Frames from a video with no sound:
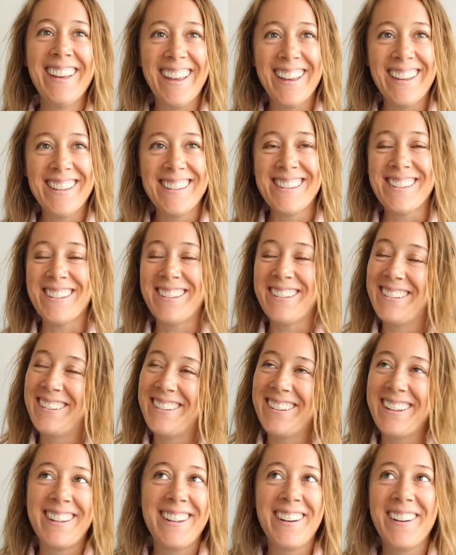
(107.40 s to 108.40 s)
Yeah,
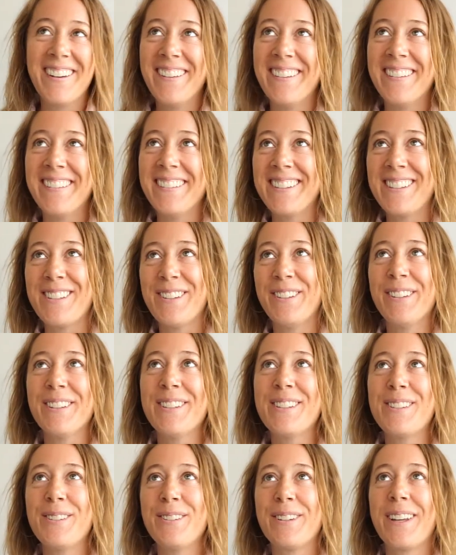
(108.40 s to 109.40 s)
so, it's
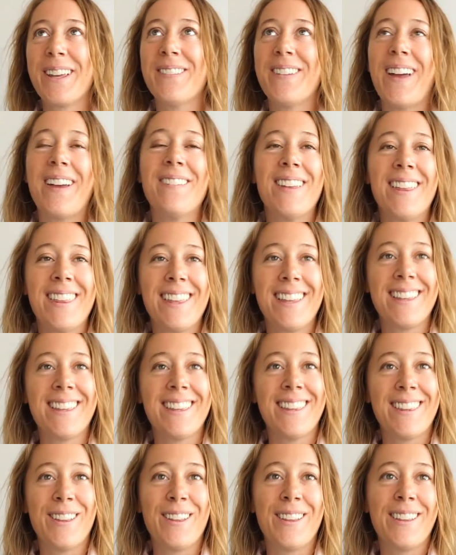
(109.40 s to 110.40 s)
old as new again. I mean, think
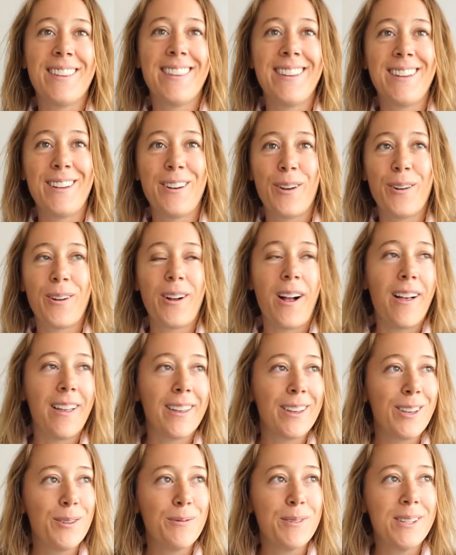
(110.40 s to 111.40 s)
of the,
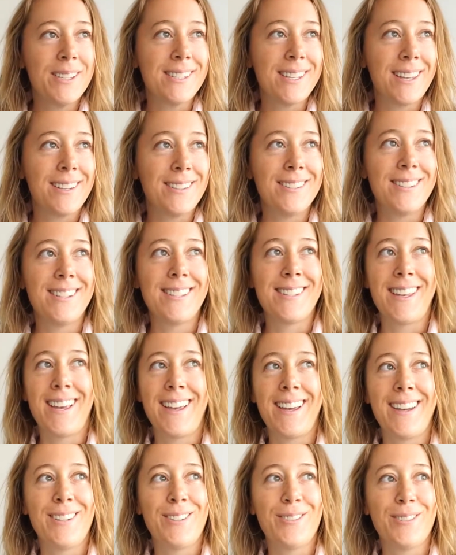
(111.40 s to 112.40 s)
call it human-centered
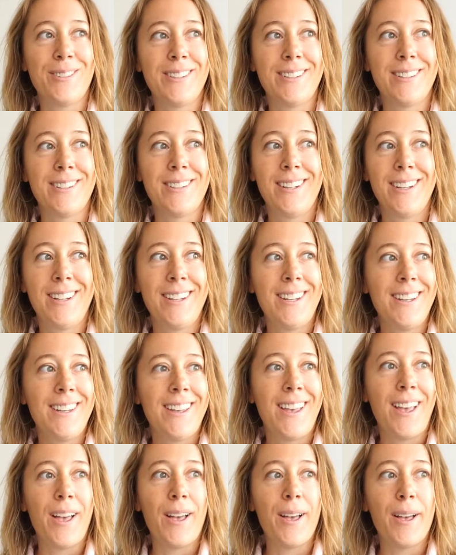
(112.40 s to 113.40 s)
design or
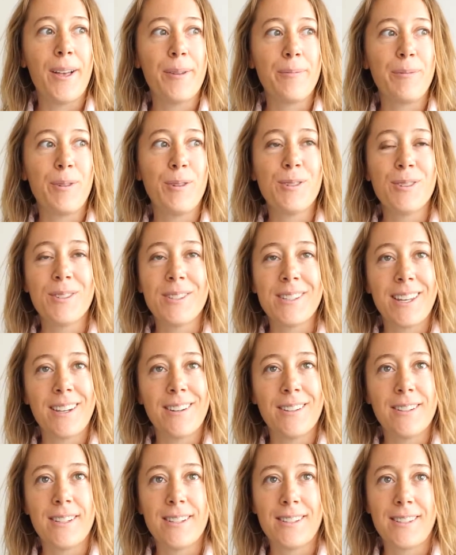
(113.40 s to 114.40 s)

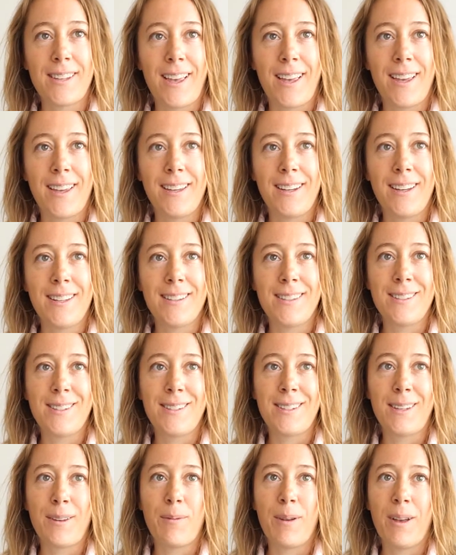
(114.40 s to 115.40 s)
user-centered design.
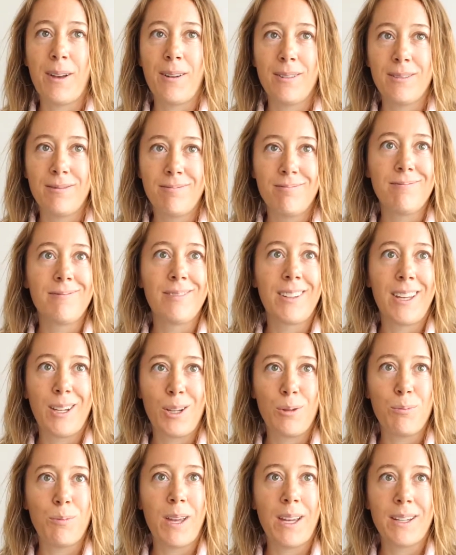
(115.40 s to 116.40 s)
It's about
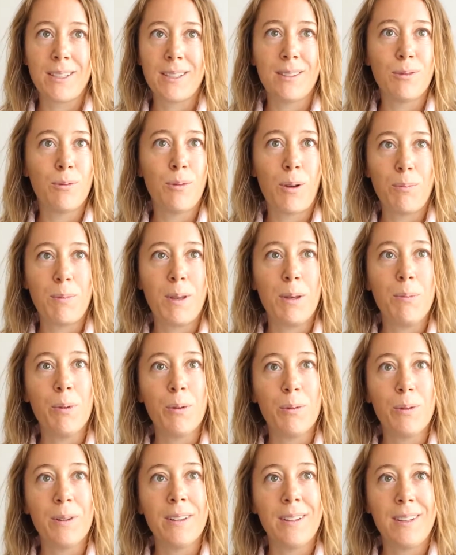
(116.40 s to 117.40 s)
getting back to what
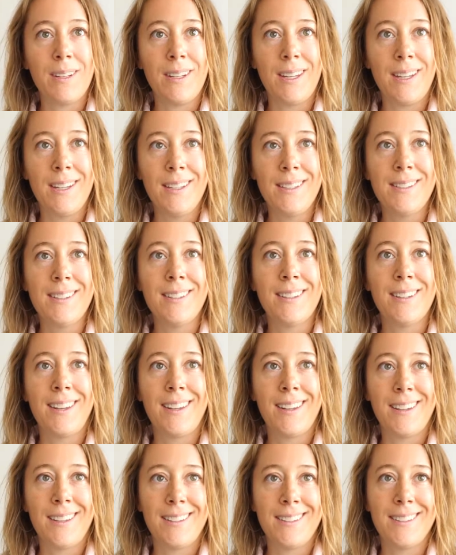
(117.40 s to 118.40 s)
people really need
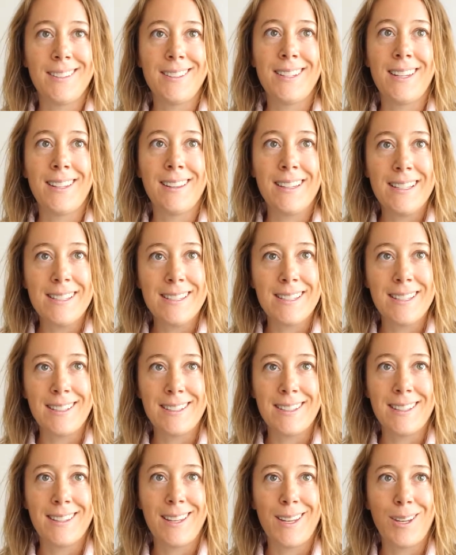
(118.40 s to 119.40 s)
and
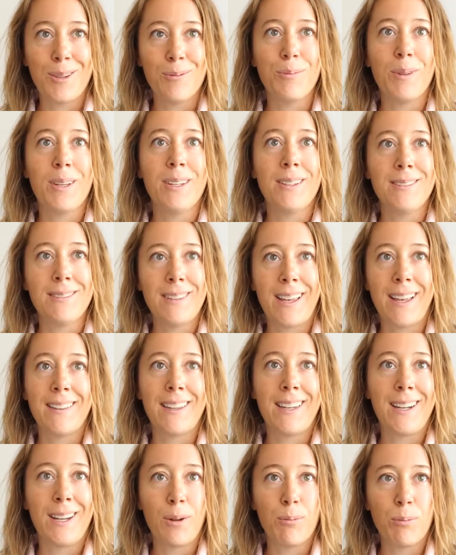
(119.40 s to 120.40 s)
listening to them and not
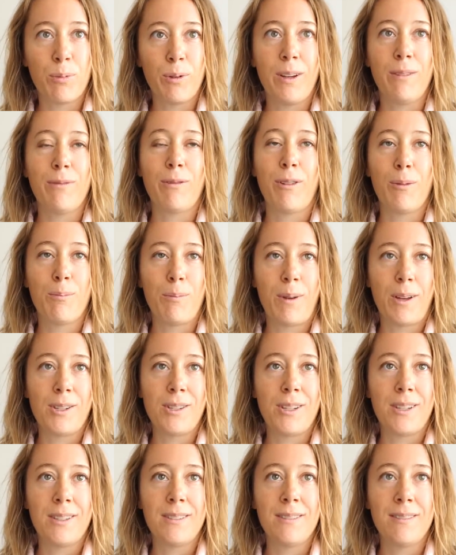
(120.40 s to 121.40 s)
letting a brief or a
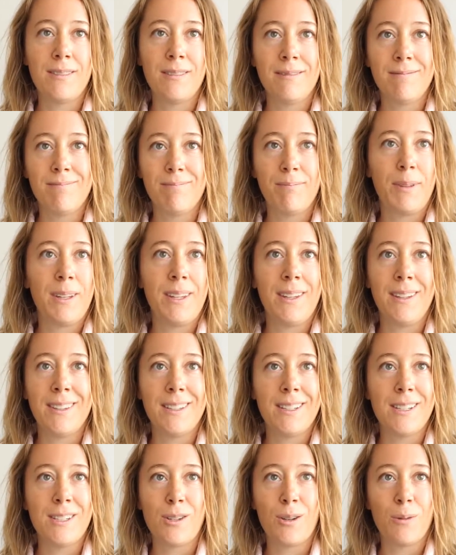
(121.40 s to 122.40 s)
budget be
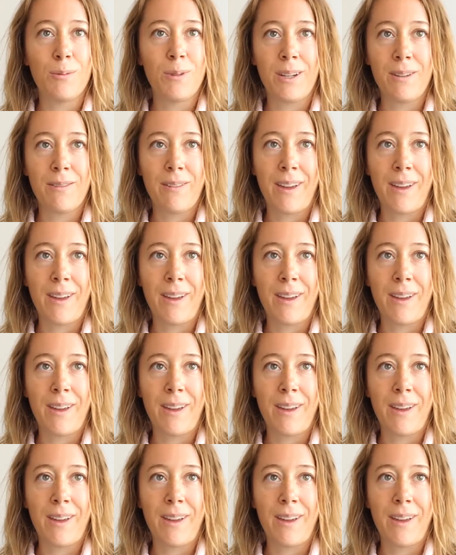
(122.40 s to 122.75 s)
the determining